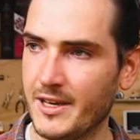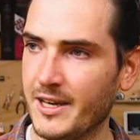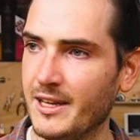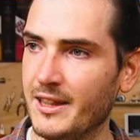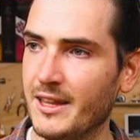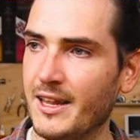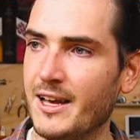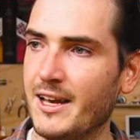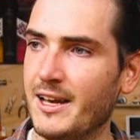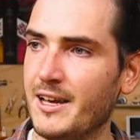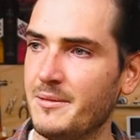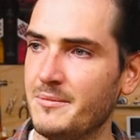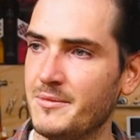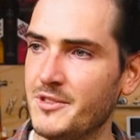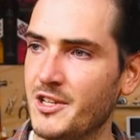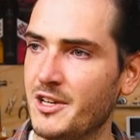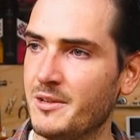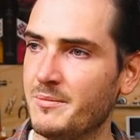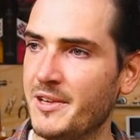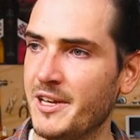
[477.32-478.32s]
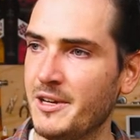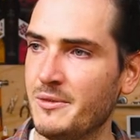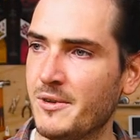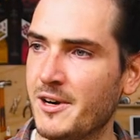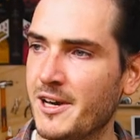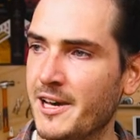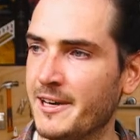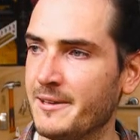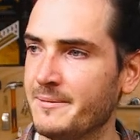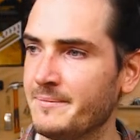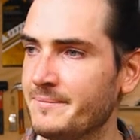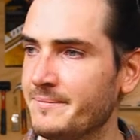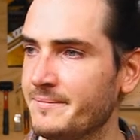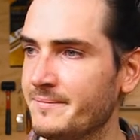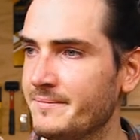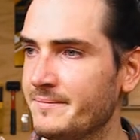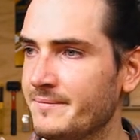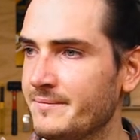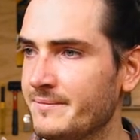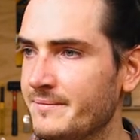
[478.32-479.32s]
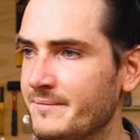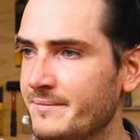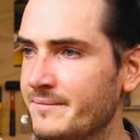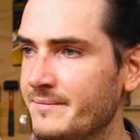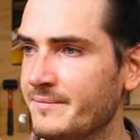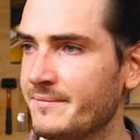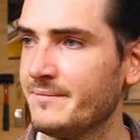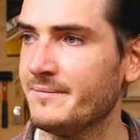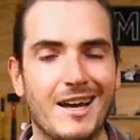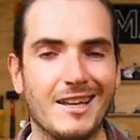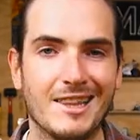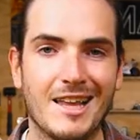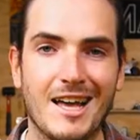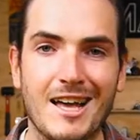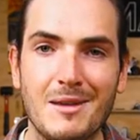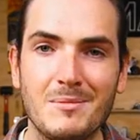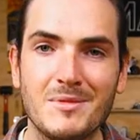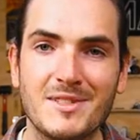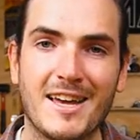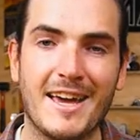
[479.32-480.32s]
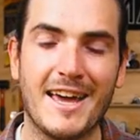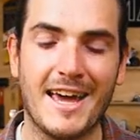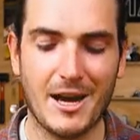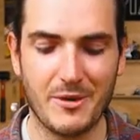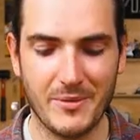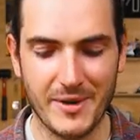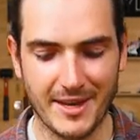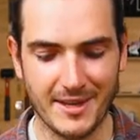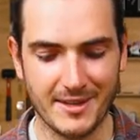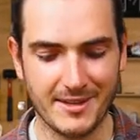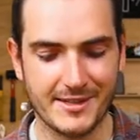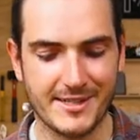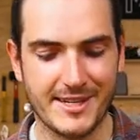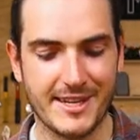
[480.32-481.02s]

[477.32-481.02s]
alarm.py. Alarms are how we can